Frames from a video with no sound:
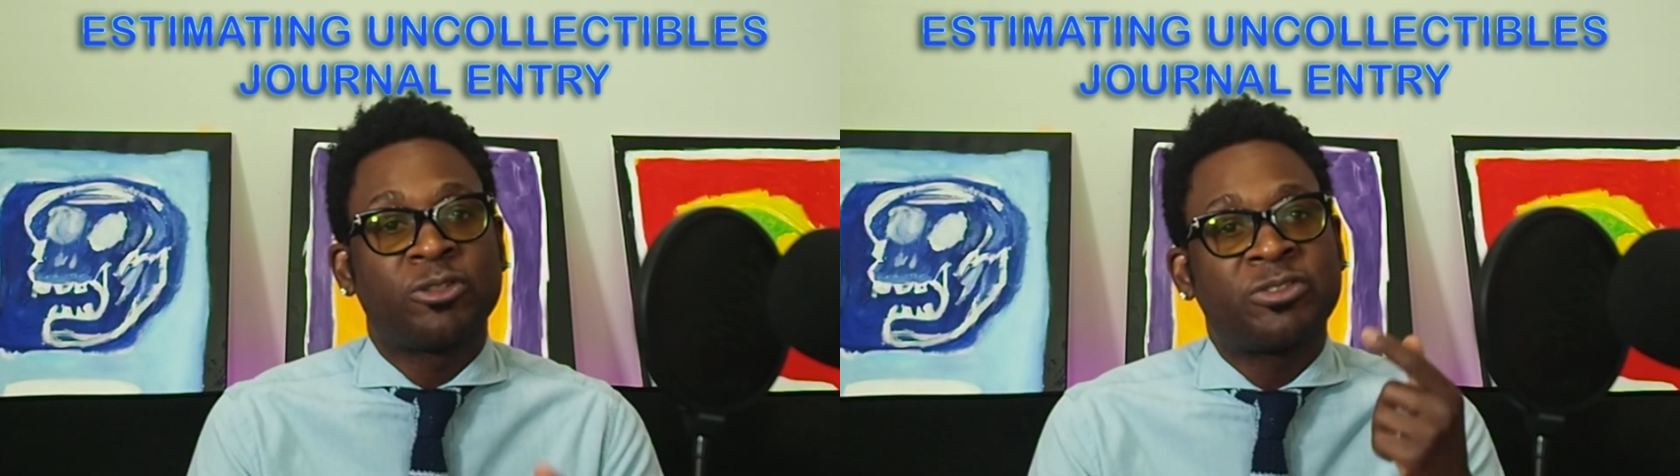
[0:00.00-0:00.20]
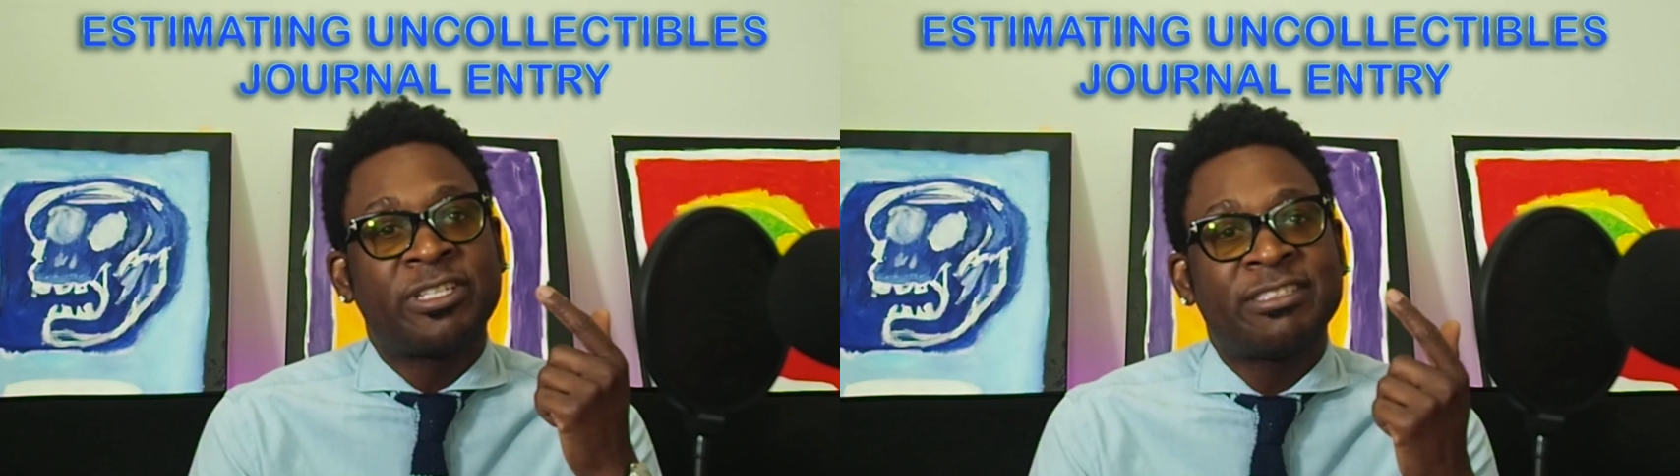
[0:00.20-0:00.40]

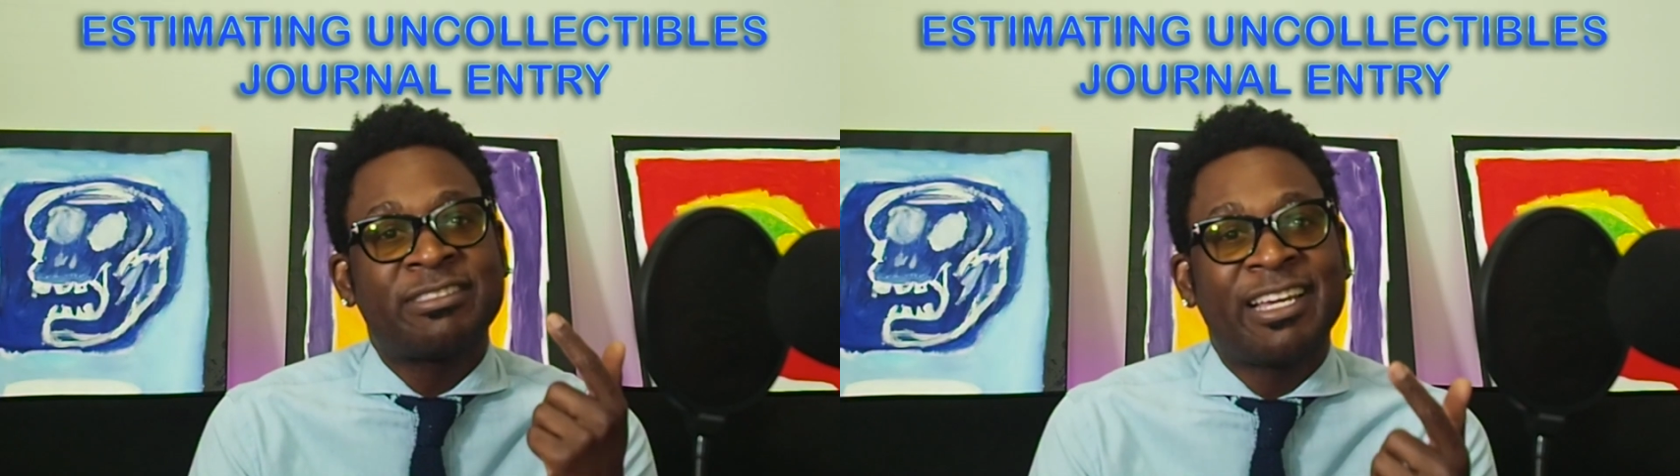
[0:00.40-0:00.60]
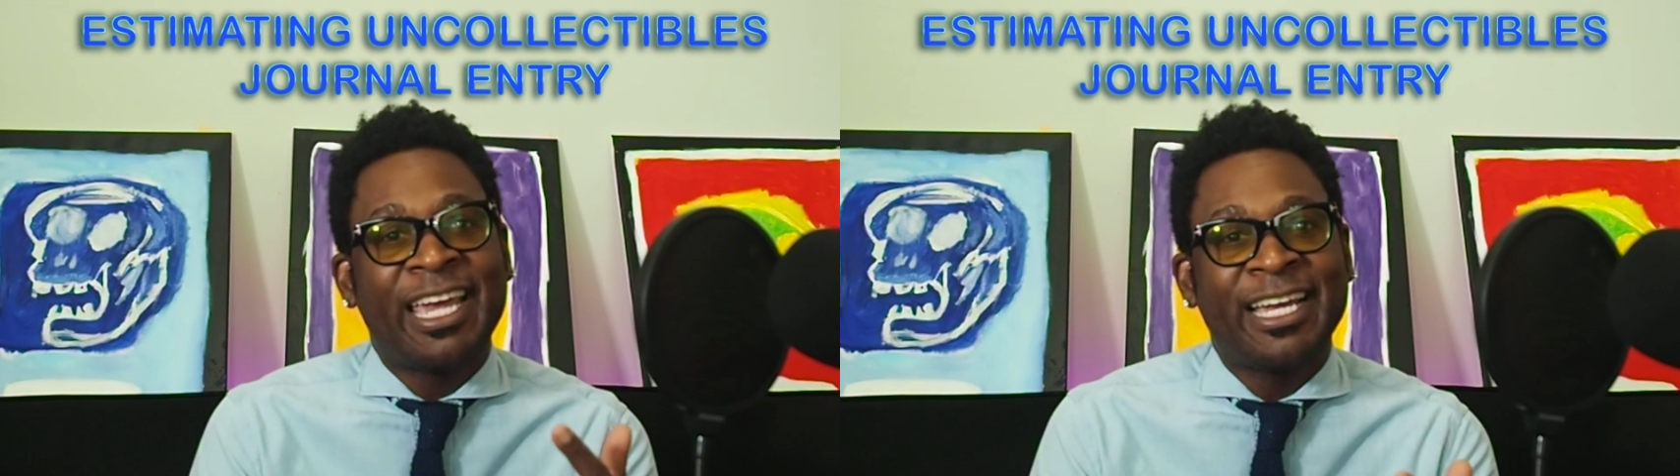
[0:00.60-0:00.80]
since
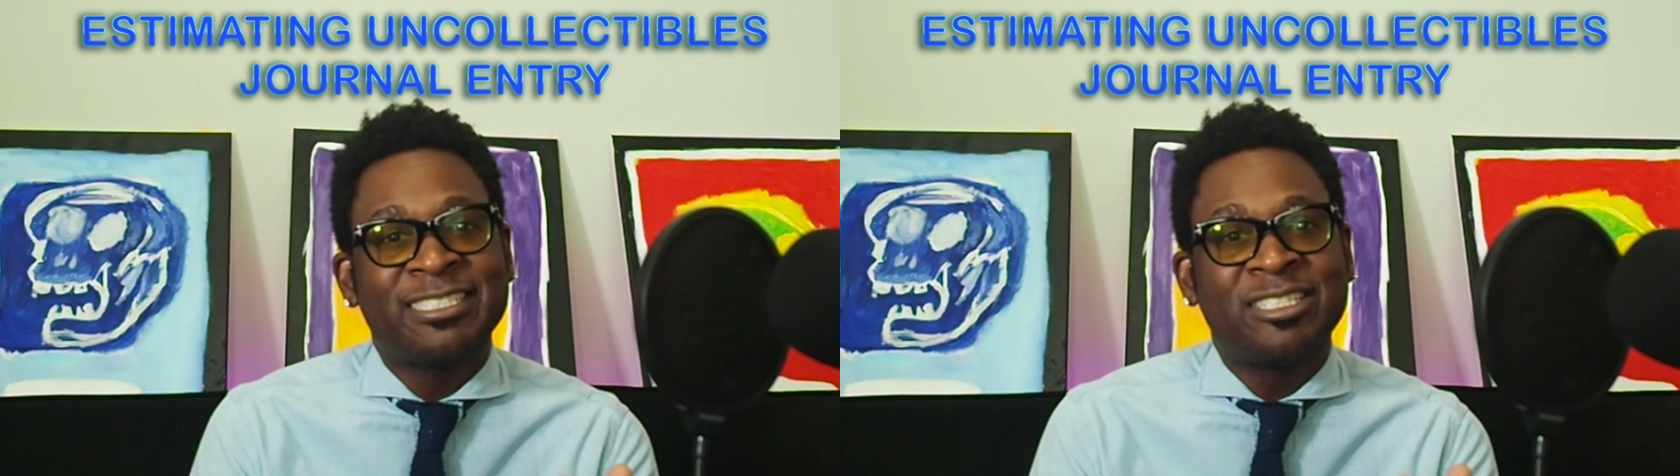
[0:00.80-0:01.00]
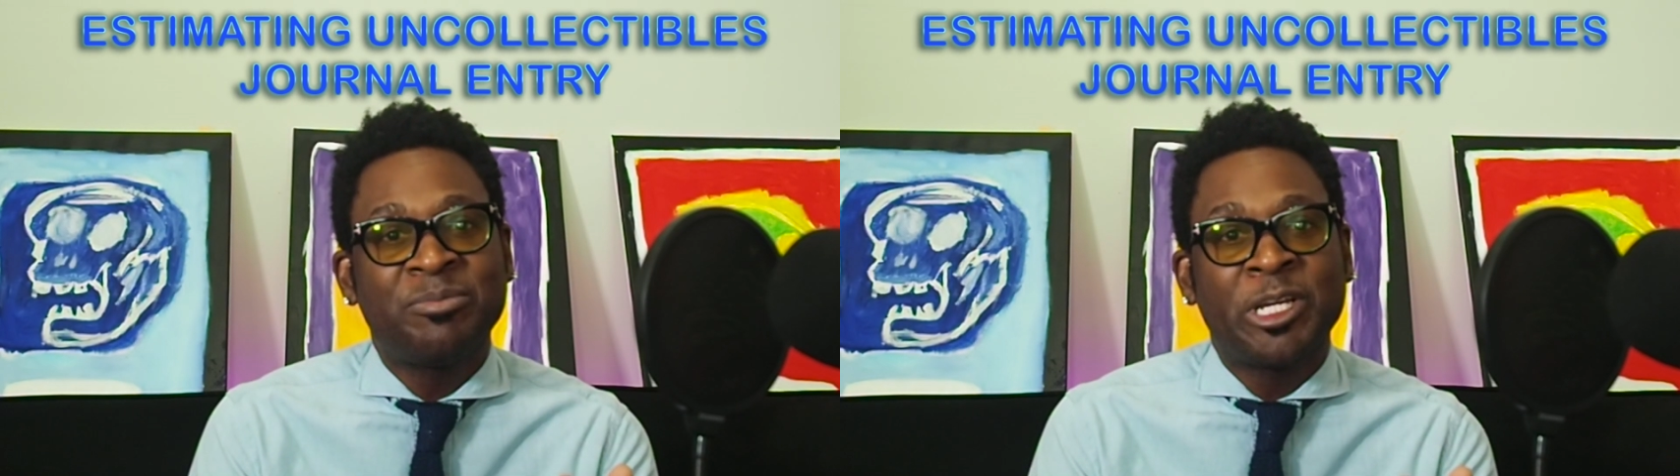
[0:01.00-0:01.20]
the
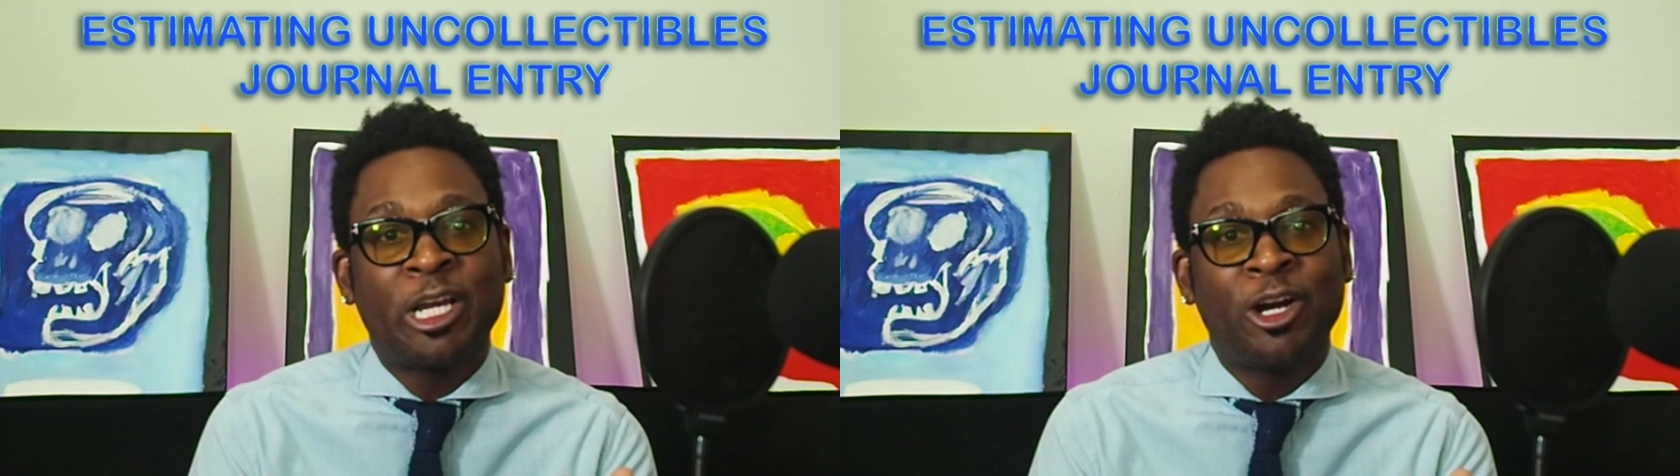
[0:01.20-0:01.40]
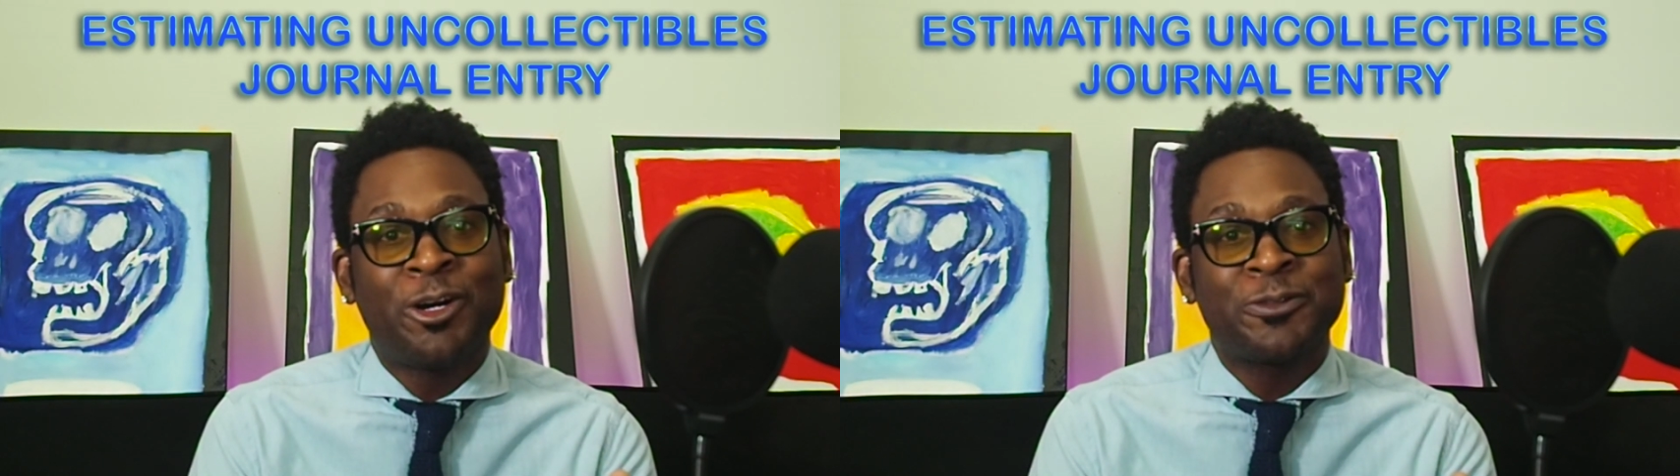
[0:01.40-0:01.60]
estimate
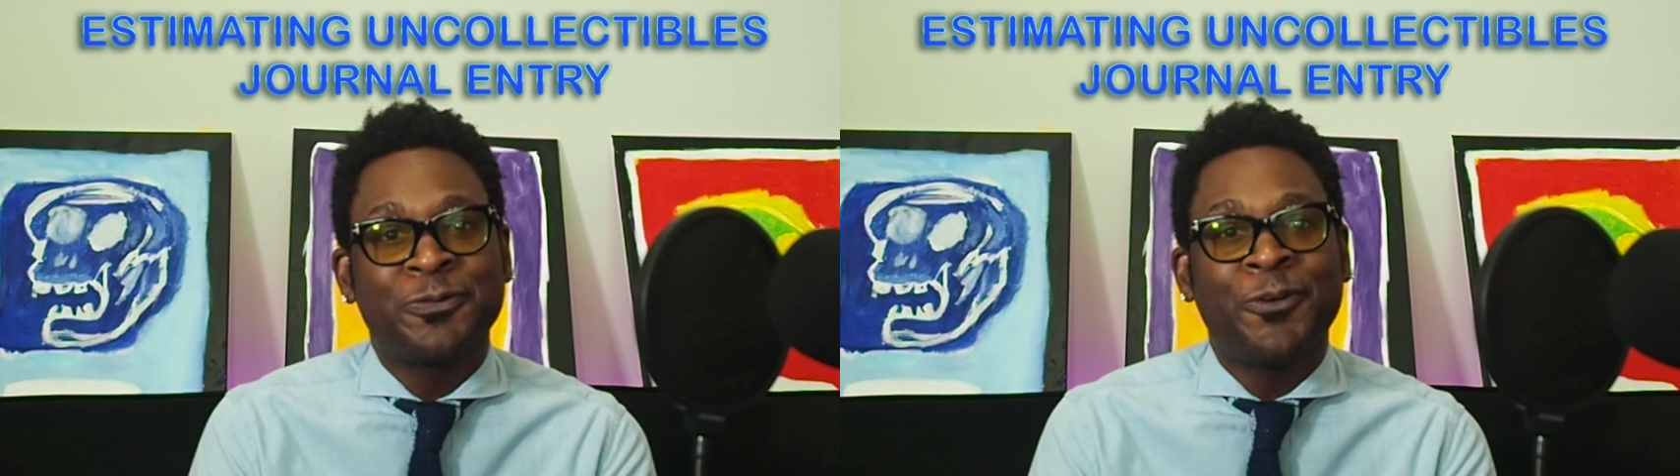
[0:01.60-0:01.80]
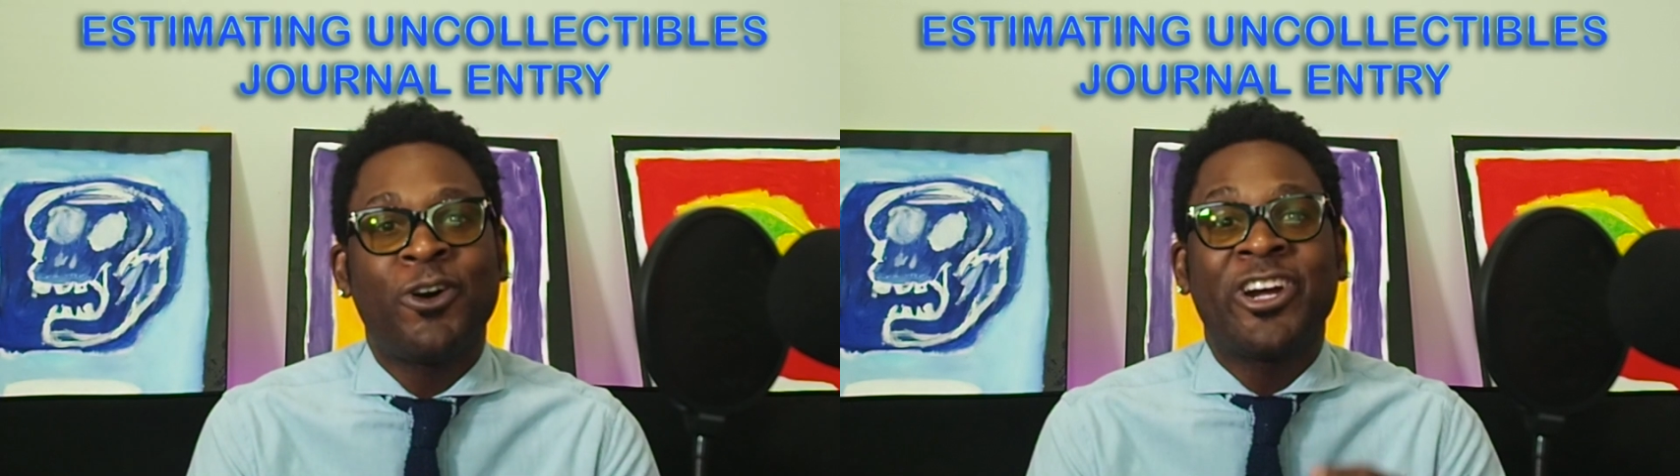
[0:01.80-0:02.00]
calls
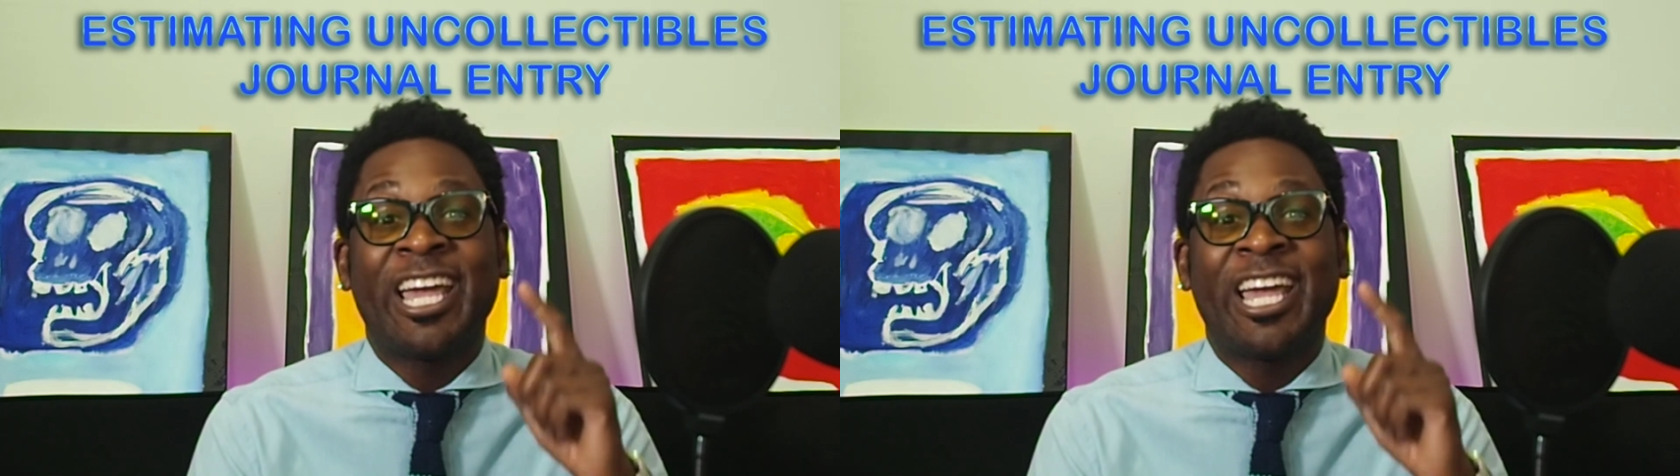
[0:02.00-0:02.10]
for